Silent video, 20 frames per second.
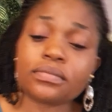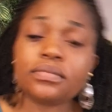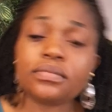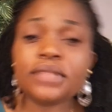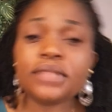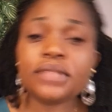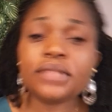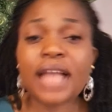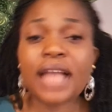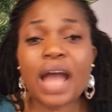
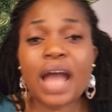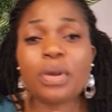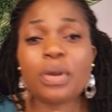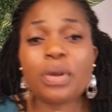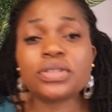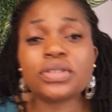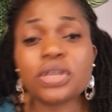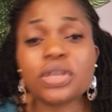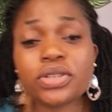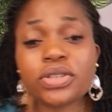I was not
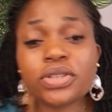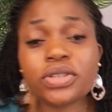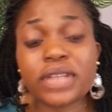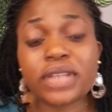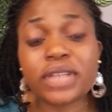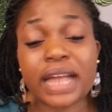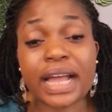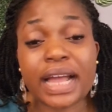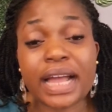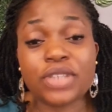told that I
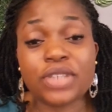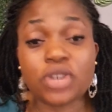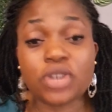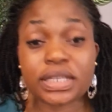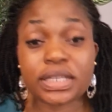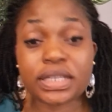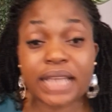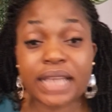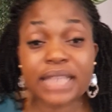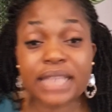can just
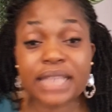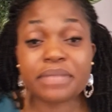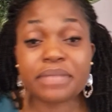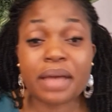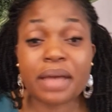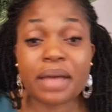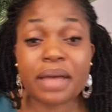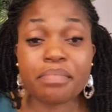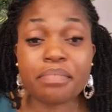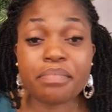get my
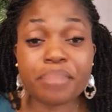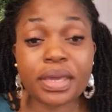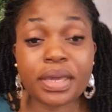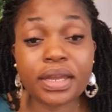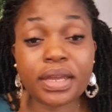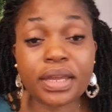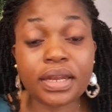pin